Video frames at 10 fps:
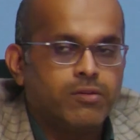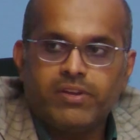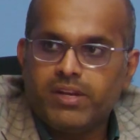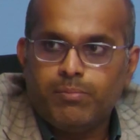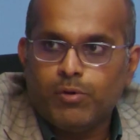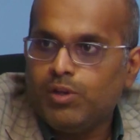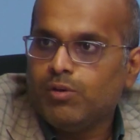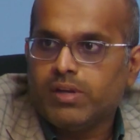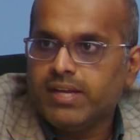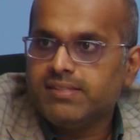of any
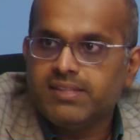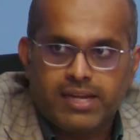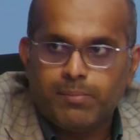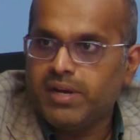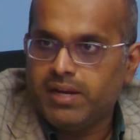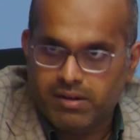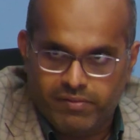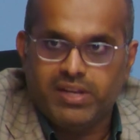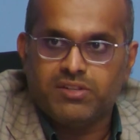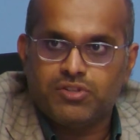polio case in that particular
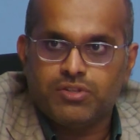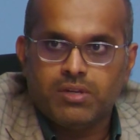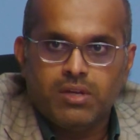village.